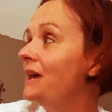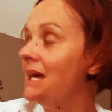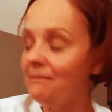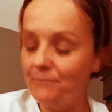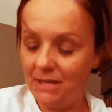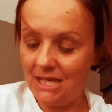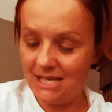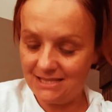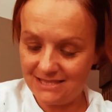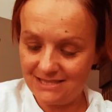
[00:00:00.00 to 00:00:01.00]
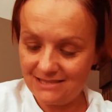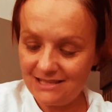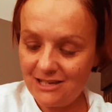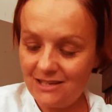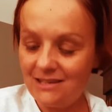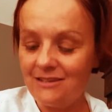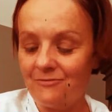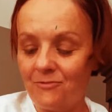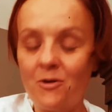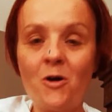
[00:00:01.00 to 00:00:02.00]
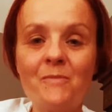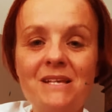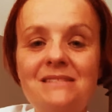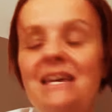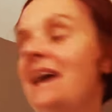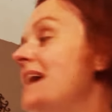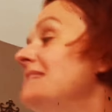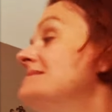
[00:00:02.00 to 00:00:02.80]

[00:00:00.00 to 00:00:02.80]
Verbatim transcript: and peace. Romans 8